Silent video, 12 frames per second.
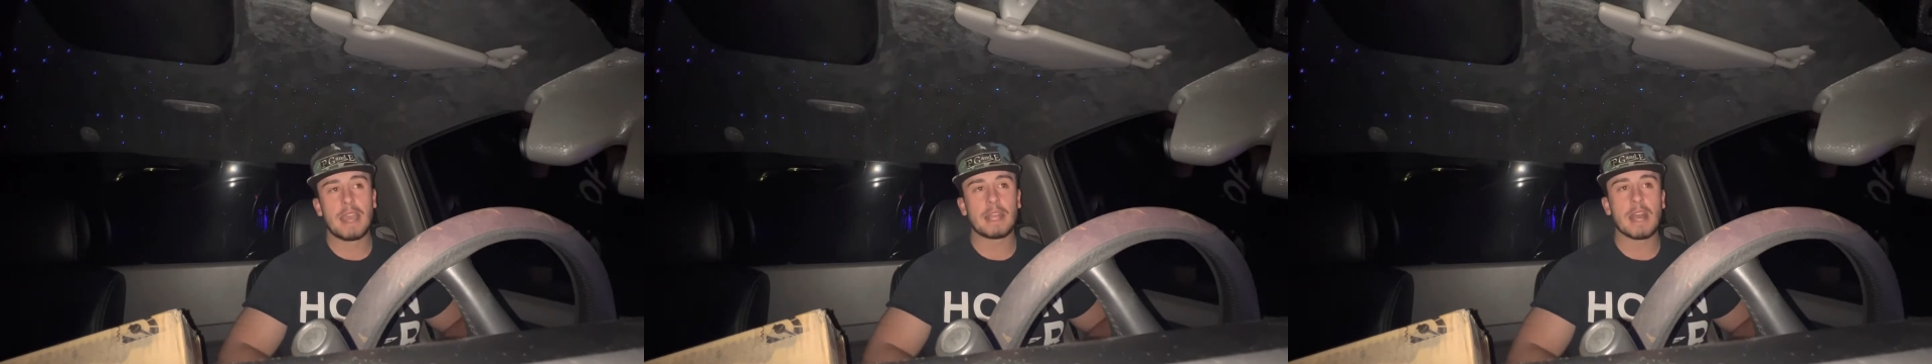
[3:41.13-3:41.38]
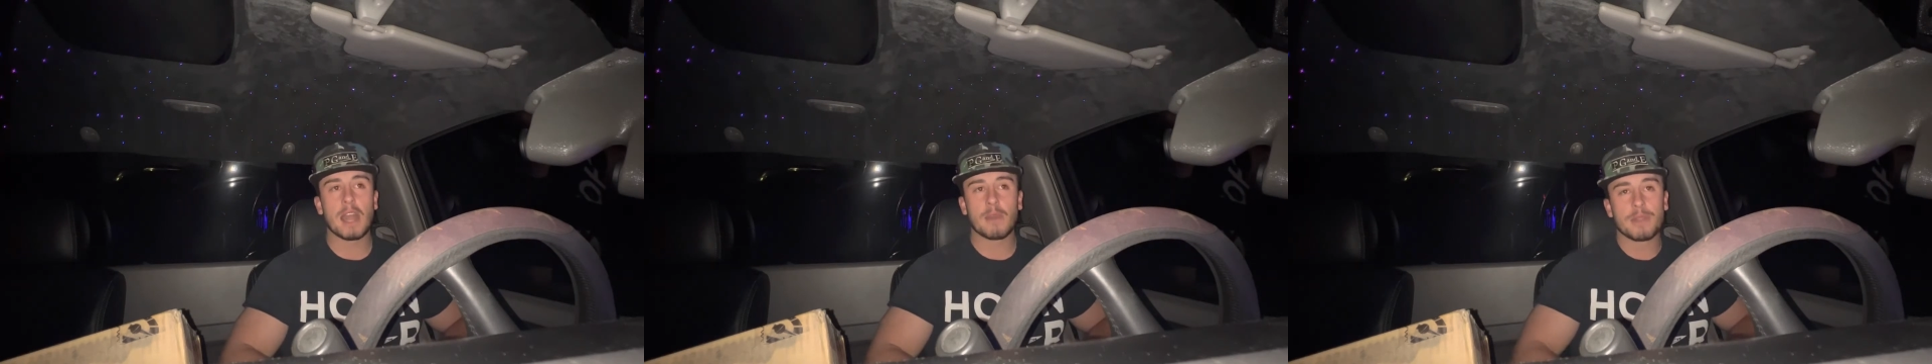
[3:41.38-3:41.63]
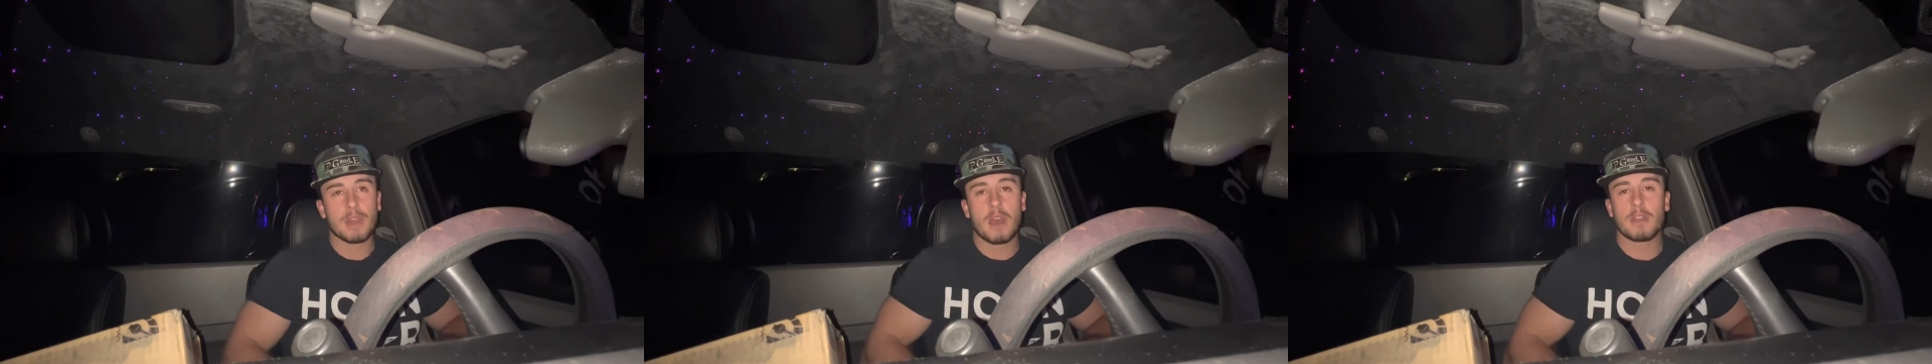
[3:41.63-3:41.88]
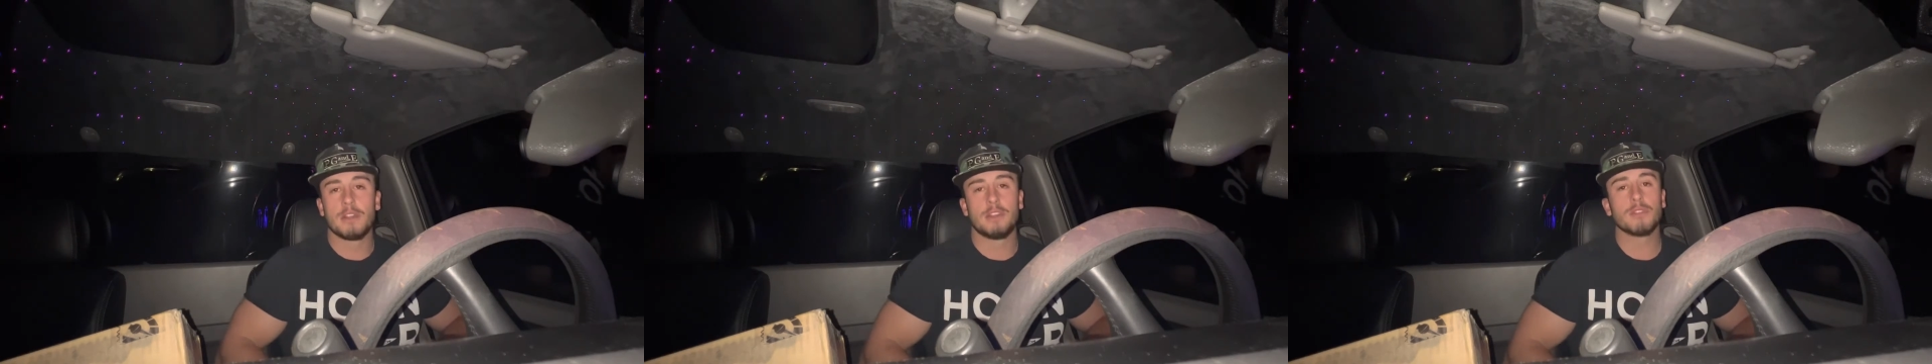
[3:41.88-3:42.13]
I got it with
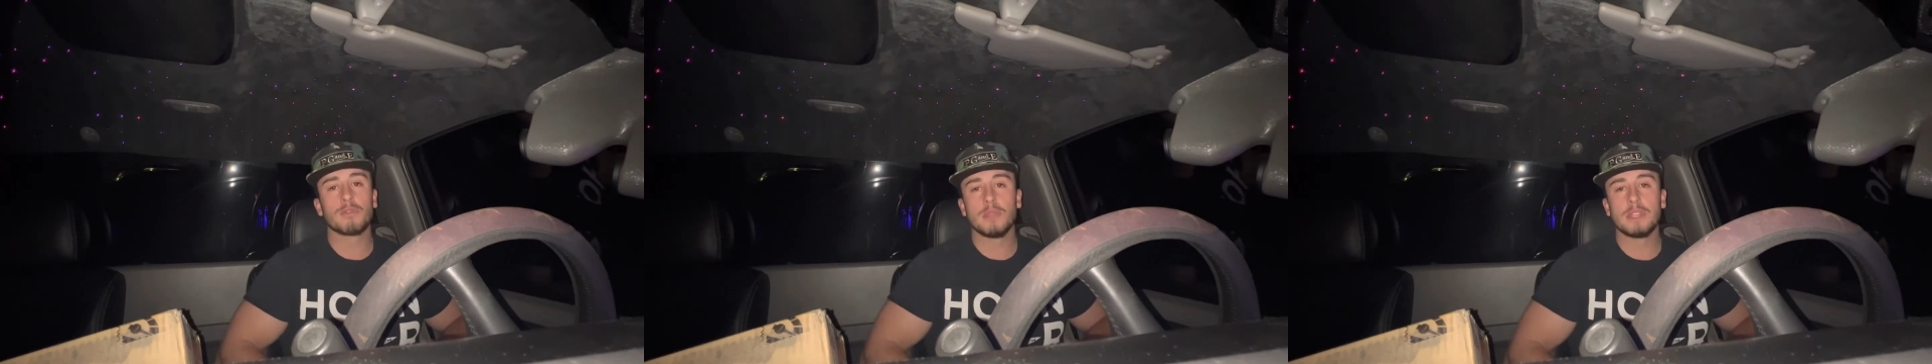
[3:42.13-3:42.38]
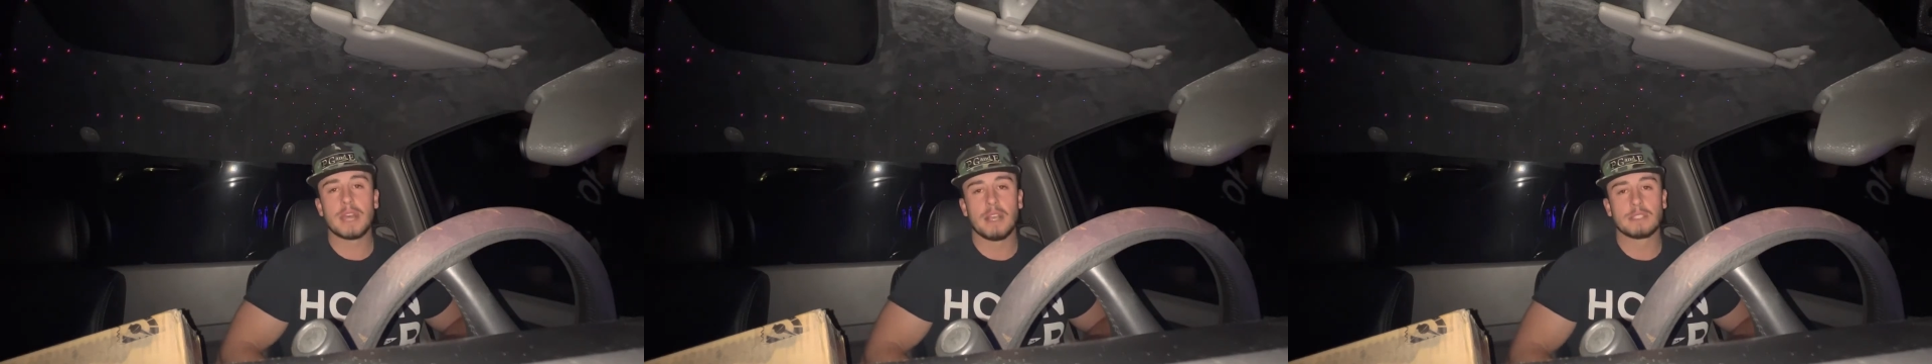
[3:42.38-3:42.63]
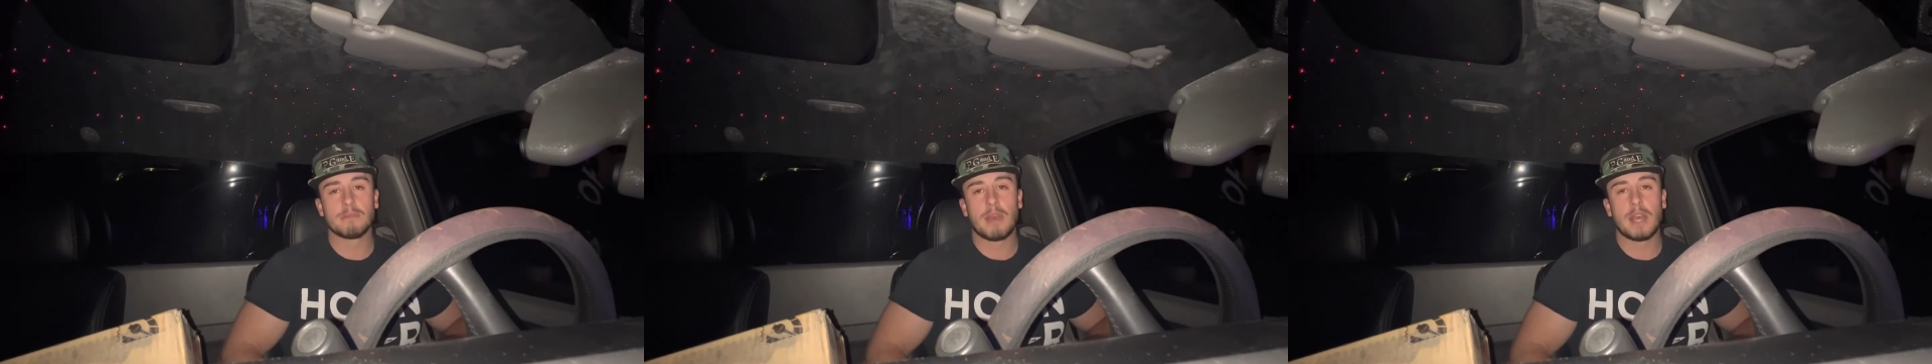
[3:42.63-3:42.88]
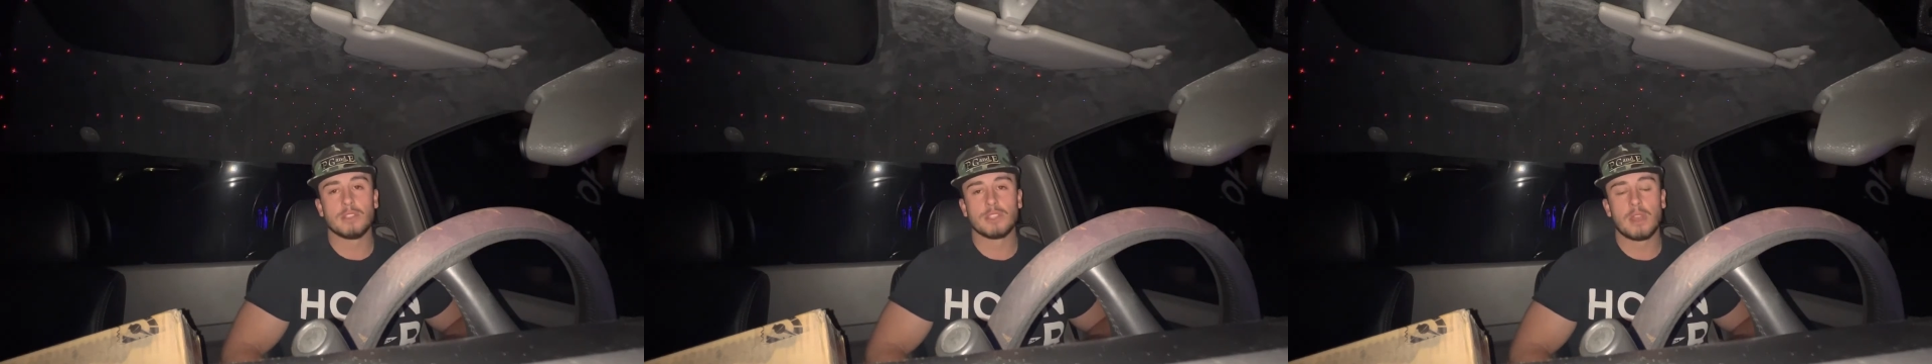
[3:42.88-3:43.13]
103,000
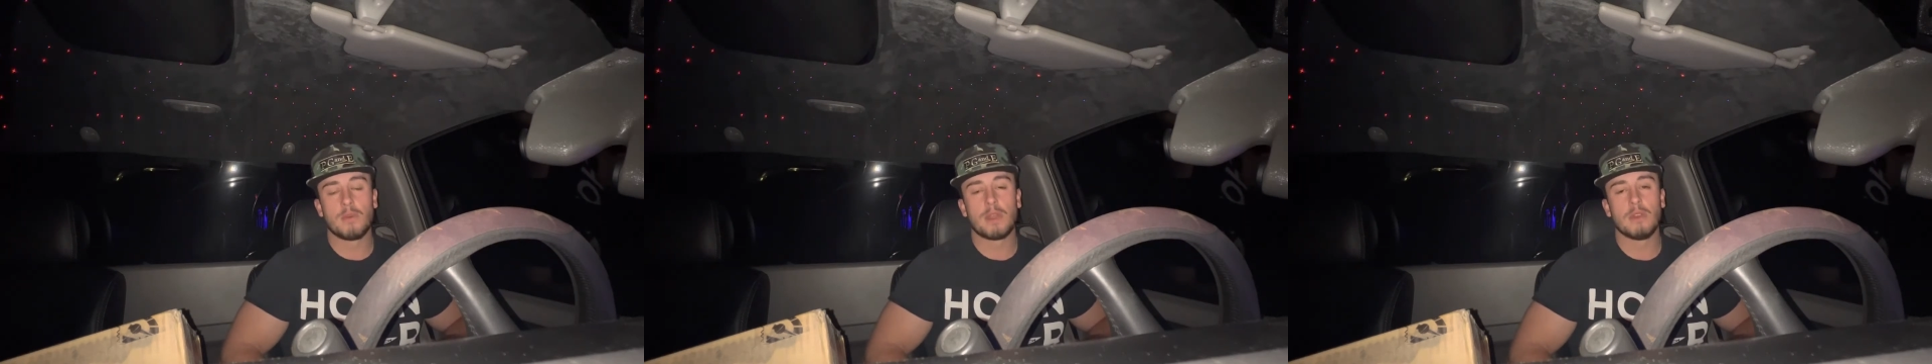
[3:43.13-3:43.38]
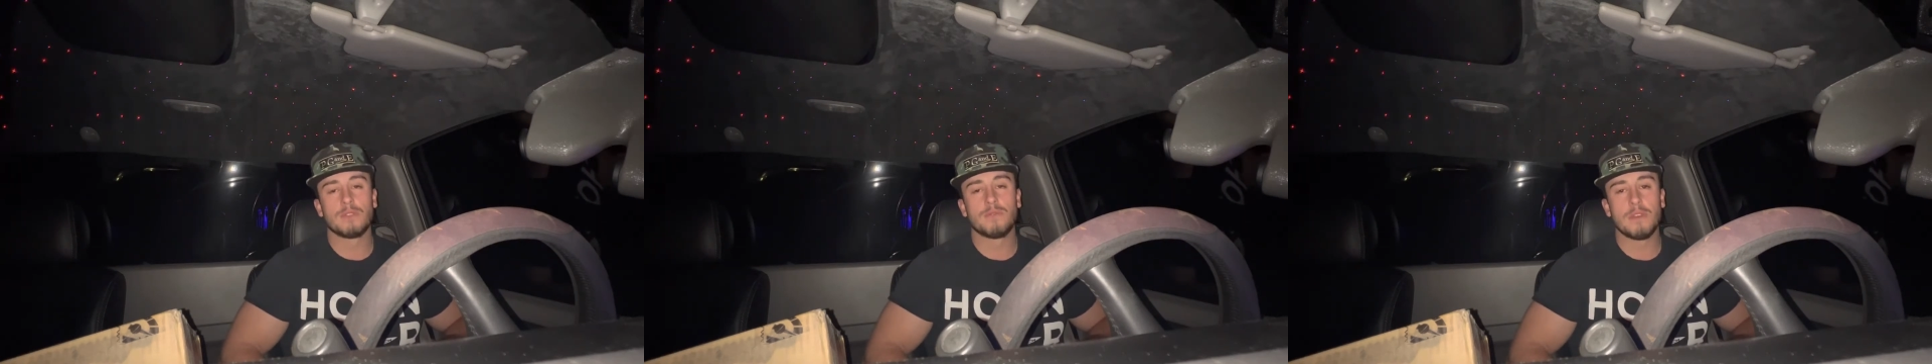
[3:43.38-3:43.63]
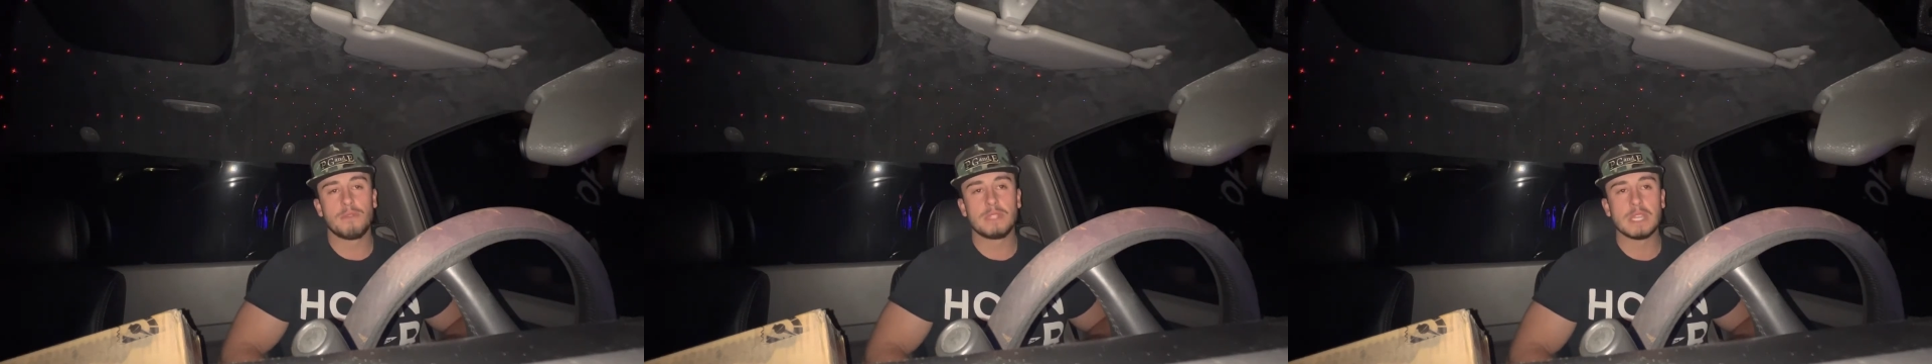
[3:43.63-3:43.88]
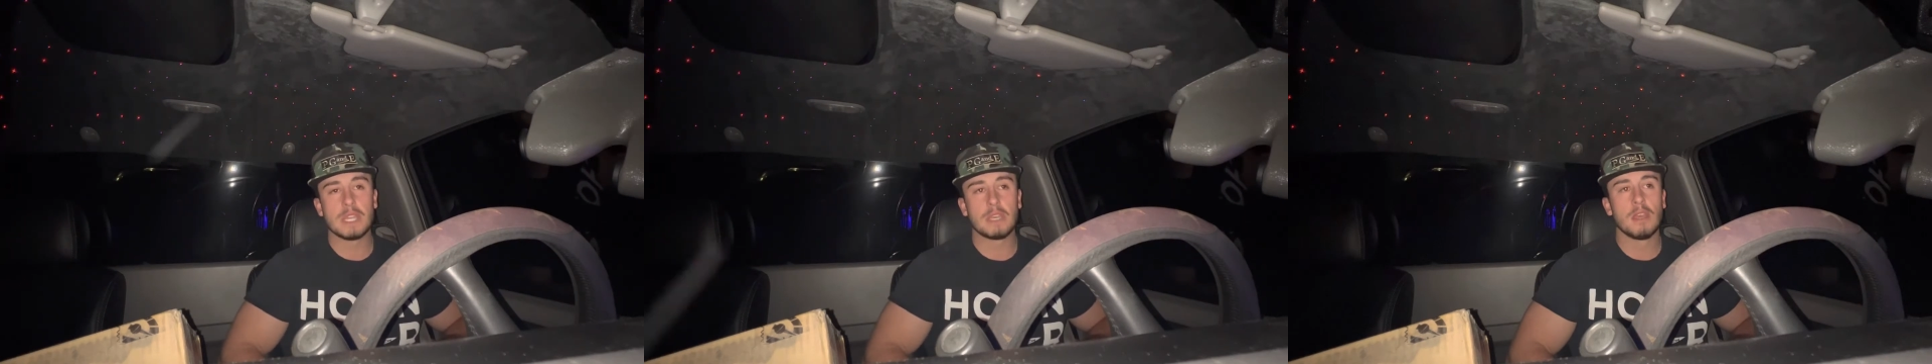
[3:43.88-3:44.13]
miles on it when I was
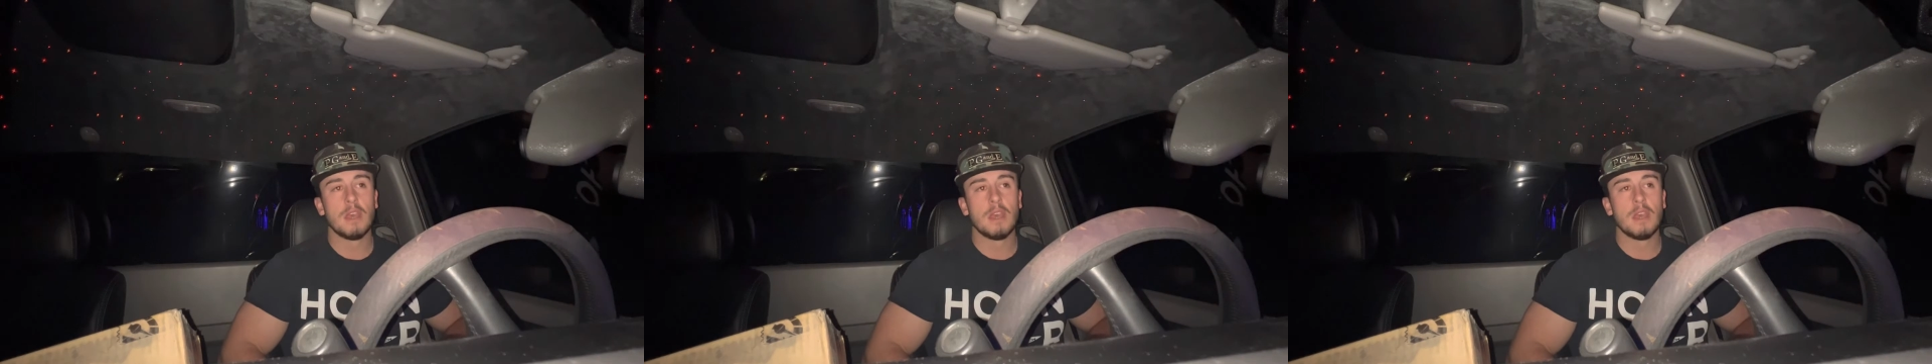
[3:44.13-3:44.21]
15,